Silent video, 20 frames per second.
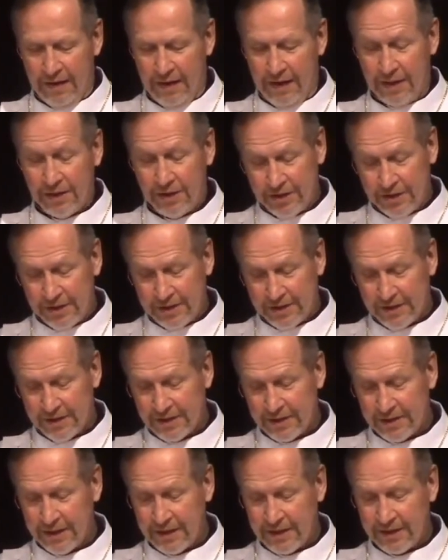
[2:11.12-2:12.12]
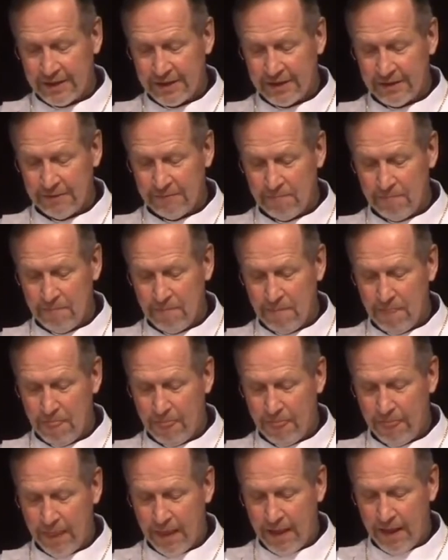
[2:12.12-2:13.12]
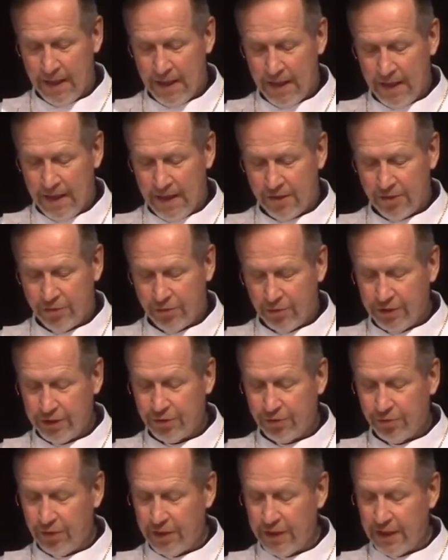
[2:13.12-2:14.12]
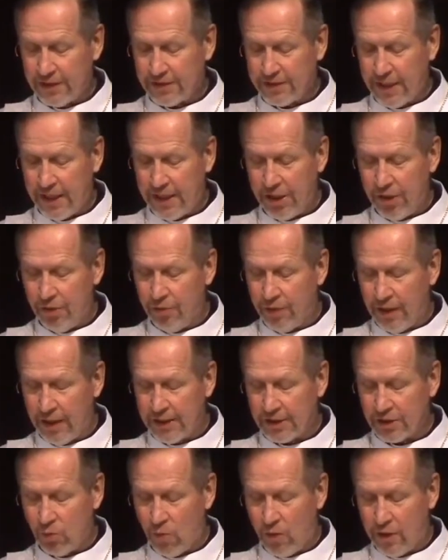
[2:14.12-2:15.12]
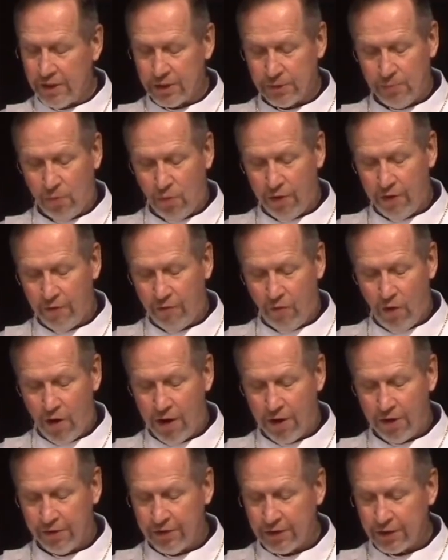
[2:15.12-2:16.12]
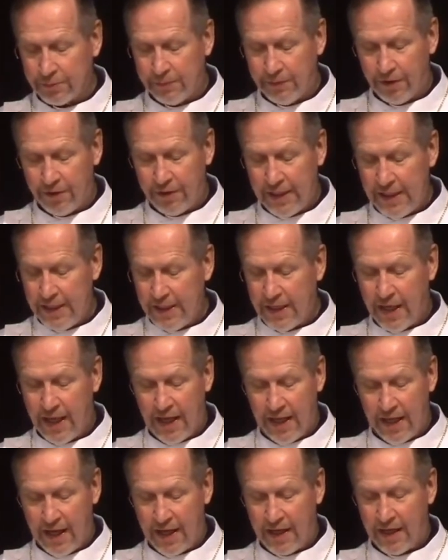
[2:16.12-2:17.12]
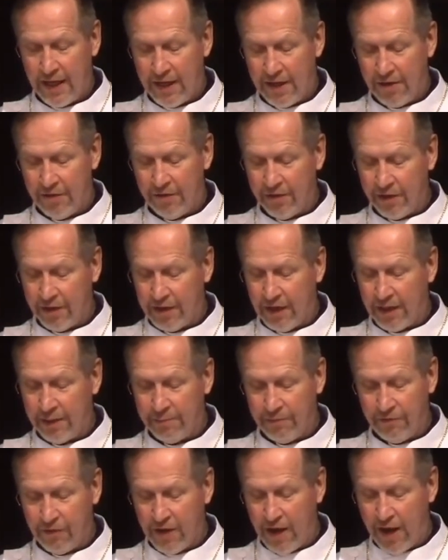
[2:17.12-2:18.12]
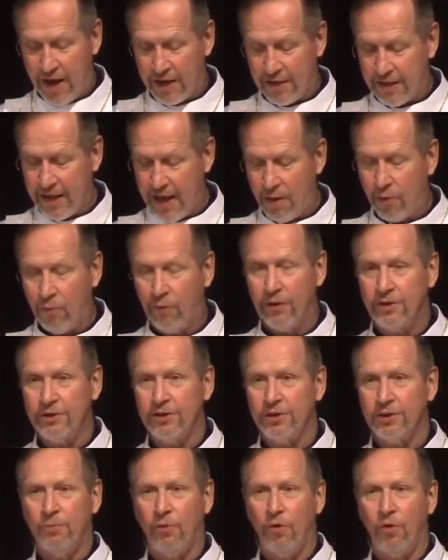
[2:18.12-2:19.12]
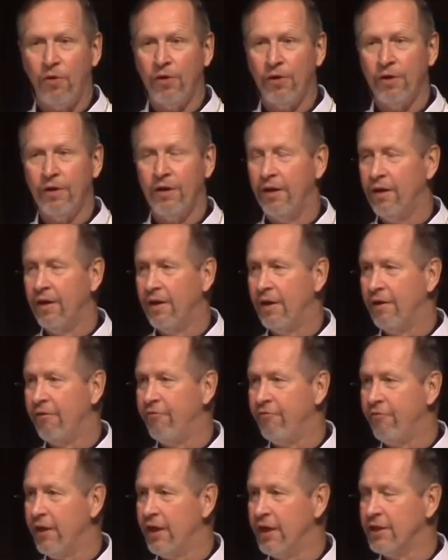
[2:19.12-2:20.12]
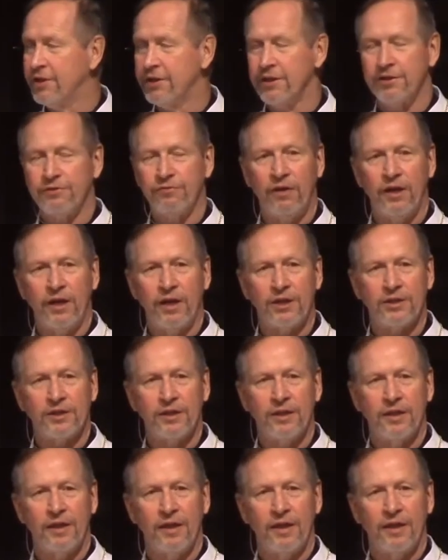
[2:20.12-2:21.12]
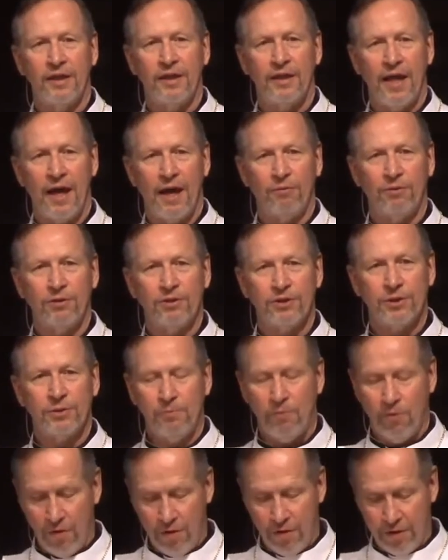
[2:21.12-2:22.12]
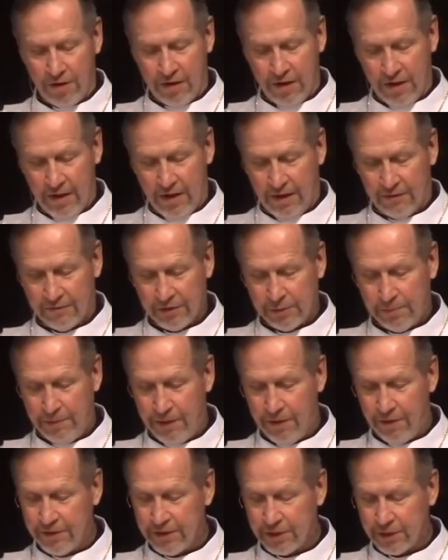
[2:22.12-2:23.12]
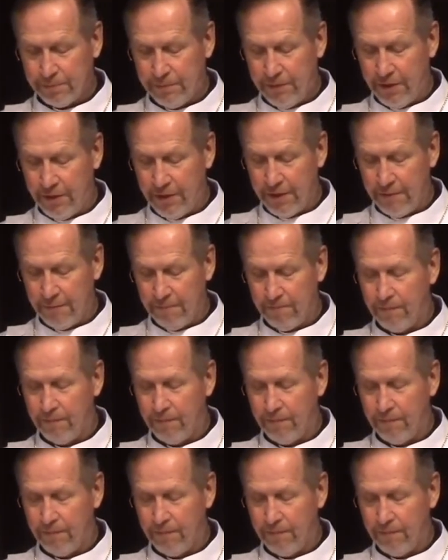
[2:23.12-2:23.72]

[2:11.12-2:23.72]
And Jesus says, Truly, truly, I say to you, unless one is born of water and the Spirit, he cannot enter the kingdom of God. That which is born of flesh is flesh, that which is born of spirit is spirit.